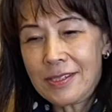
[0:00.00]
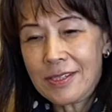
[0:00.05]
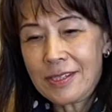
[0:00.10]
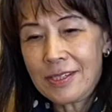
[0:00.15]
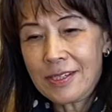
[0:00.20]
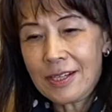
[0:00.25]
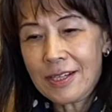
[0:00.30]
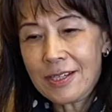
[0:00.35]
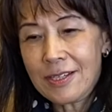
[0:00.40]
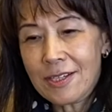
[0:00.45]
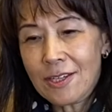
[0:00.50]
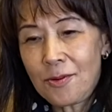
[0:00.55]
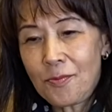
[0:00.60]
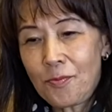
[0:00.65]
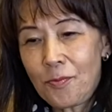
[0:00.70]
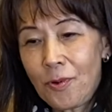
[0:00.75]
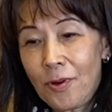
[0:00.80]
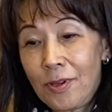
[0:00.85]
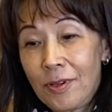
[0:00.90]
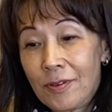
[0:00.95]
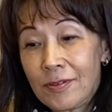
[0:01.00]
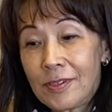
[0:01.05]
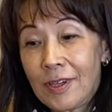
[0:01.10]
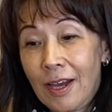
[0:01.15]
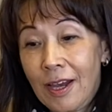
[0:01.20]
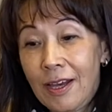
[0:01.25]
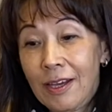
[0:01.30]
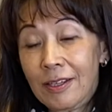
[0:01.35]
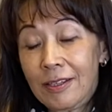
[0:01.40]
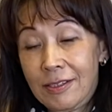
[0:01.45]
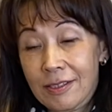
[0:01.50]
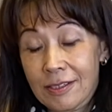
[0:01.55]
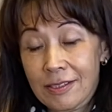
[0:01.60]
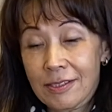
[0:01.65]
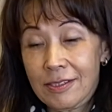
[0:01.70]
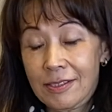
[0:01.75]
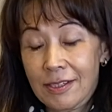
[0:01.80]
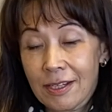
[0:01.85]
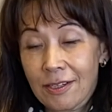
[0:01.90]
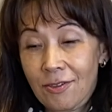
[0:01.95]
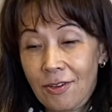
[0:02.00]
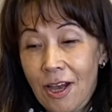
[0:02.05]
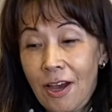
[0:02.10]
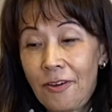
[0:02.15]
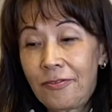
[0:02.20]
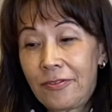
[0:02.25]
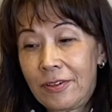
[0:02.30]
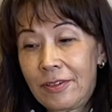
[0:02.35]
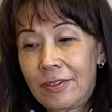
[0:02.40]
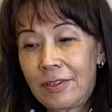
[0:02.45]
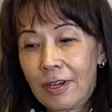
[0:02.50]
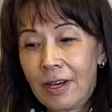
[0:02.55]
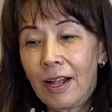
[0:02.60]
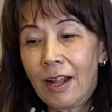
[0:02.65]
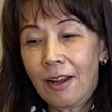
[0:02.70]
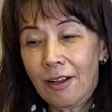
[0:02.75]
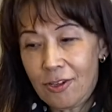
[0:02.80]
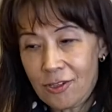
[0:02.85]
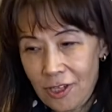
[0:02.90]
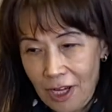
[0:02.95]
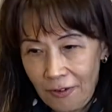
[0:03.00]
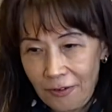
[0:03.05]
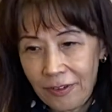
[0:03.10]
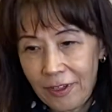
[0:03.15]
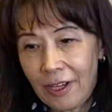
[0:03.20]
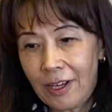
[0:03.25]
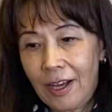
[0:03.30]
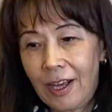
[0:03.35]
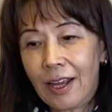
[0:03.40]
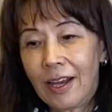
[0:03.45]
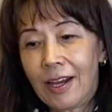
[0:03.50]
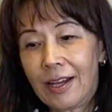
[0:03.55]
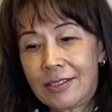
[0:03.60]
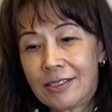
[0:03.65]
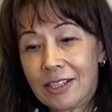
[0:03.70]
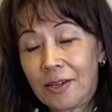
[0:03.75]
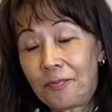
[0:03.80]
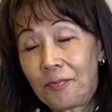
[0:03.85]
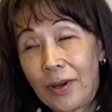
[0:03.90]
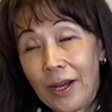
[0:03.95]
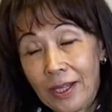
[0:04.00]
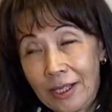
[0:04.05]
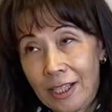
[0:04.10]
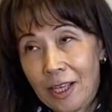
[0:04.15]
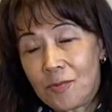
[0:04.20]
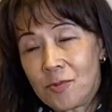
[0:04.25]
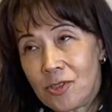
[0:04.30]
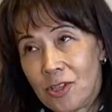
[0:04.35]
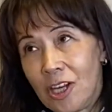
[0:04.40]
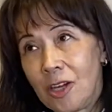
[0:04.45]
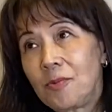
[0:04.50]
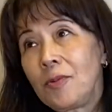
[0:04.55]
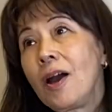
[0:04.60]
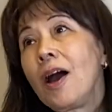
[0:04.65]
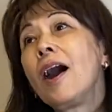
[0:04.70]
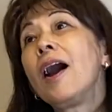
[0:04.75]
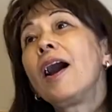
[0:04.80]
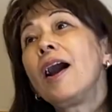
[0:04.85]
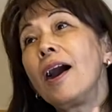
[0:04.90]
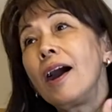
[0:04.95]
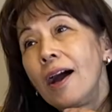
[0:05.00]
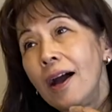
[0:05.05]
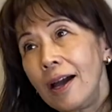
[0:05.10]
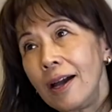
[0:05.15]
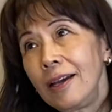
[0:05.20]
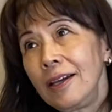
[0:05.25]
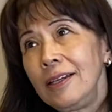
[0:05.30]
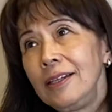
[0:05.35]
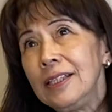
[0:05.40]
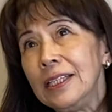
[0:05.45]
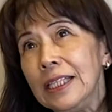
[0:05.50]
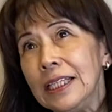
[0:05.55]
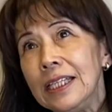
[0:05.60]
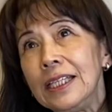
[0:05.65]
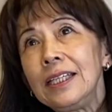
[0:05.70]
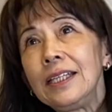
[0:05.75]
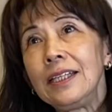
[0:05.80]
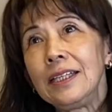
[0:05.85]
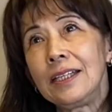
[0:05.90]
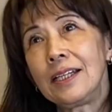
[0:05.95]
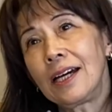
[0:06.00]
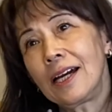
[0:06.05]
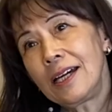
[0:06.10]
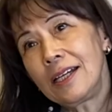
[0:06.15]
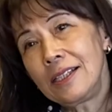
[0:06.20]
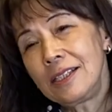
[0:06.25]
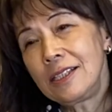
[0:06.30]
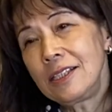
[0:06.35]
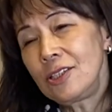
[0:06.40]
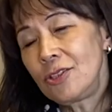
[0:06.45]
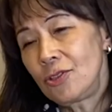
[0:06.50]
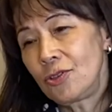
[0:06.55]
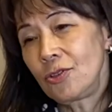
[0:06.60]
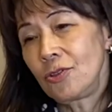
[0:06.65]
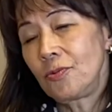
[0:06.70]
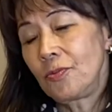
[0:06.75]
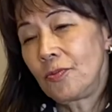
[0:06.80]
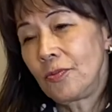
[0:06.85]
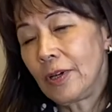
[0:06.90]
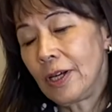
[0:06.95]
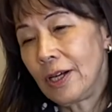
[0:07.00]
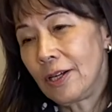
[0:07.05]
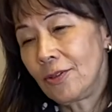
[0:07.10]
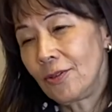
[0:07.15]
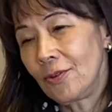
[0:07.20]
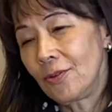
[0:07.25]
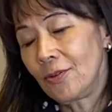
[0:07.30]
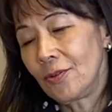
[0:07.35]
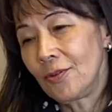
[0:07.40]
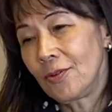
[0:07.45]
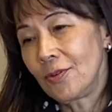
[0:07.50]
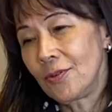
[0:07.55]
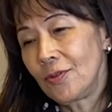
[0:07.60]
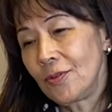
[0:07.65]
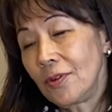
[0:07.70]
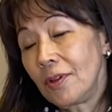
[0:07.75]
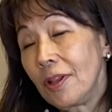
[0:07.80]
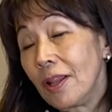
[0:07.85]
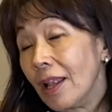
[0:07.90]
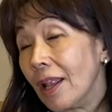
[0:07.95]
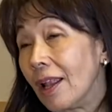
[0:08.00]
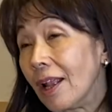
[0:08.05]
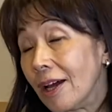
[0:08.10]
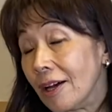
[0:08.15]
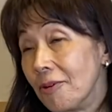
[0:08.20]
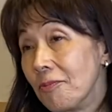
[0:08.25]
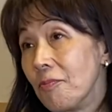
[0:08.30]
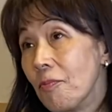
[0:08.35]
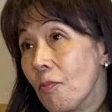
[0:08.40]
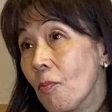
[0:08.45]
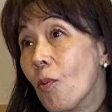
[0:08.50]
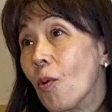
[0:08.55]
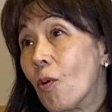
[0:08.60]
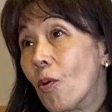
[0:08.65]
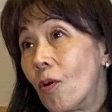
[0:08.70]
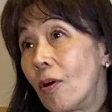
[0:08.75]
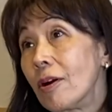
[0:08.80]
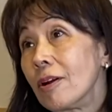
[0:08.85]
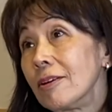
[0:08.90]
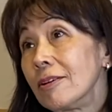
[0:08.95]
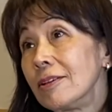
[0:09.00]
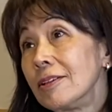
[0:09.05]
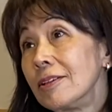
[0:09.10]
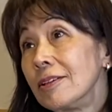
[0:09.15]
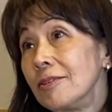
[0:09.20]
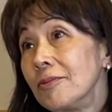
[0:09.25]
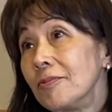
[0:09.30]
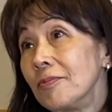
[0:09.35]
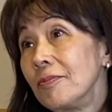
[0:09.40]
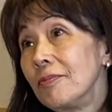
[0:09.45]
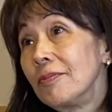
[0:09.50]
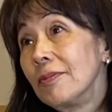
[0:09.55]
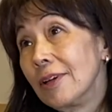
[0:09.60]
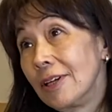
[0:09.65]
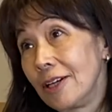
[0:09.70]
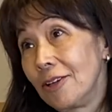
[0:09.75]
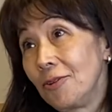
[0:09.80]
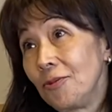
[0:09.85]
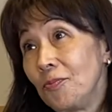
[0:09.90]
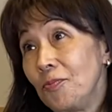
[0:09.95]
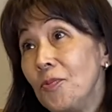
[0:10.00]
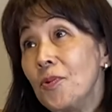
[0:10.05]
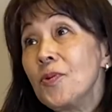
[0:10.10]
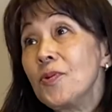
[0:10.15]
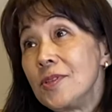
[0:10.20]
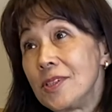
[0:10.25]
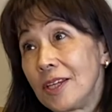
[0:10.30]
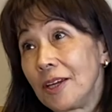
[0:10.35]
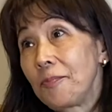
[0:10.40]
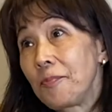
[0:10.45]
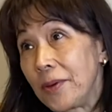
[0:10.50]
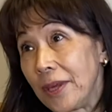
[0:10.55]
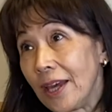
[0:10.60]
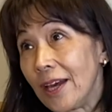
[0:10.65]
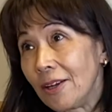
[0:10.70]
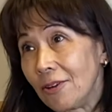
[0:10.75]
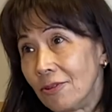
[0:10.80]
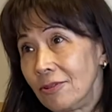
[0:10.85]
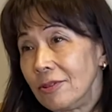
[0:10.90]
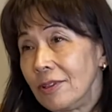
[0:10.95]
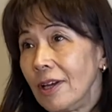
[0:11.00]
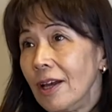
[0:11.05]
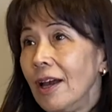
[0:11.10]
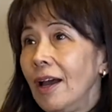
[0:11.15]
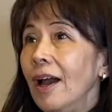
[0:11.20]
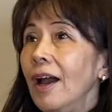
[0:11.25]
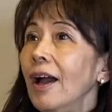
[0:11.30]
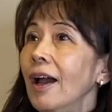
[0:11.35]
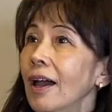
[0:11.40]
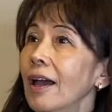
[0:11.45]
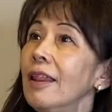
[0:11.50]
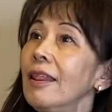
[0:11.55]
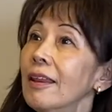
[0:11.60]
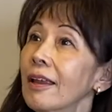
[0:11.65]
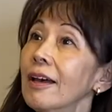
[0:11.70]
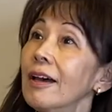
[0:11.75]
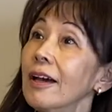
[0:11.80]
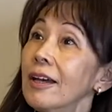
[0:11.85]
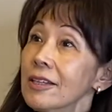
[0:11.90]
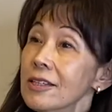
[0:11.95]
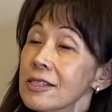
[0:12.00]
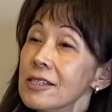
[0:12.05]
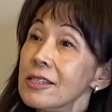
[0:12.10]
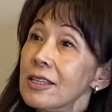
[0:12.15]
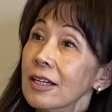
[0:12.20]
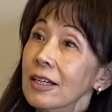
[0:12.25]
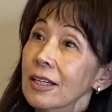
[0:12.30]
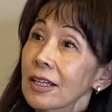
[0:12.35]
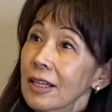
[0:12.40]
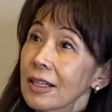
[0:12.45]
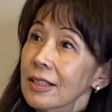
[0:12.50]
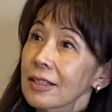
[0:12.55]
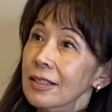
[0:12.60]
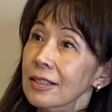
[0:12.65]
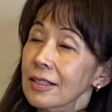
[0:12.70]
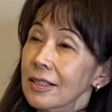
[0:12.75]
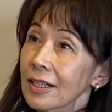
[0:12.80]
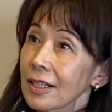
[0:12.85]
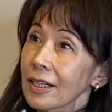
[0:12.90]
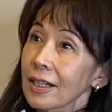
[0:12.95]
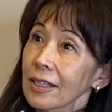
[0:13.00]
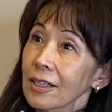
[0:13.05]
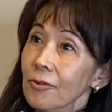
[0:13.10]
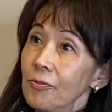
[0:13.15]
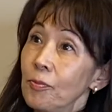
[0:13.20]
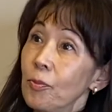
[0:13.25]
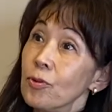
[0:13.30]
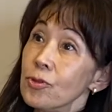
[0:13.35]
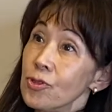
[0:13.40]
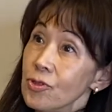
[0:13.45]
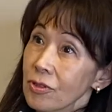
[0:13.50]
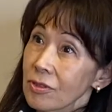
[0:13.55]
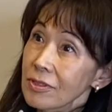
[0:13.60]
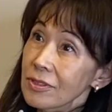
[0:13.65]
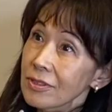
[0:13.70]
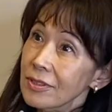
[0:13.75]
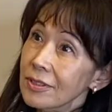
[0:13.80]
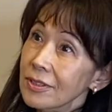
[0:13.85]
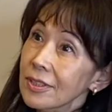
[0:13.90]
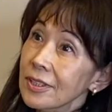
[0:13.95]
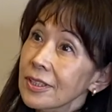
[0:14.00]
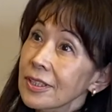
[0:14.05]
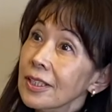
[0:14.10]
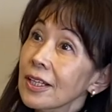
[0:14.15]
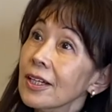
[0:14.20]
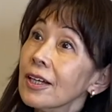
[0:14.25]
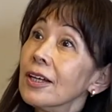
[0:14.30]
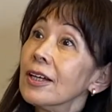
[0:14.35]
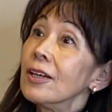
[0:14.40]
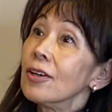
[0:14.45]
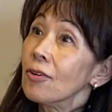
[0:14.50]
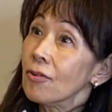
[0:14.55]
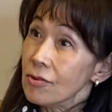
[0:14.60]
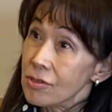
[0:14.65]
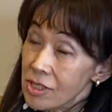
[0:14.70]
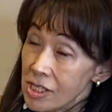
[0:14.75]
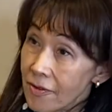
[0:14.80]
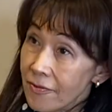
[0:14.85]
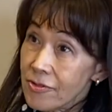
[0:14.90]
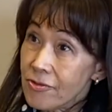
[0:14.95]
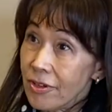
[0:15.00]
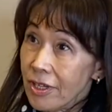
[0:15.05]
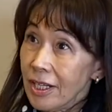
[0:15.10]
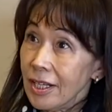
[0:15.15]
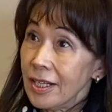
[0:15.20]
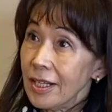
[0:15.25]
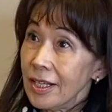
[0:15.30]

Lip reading: starting point is I just, after the college, after I got some part-time job, I need to learn more music, piano. And I just studied at Boston Conservatory.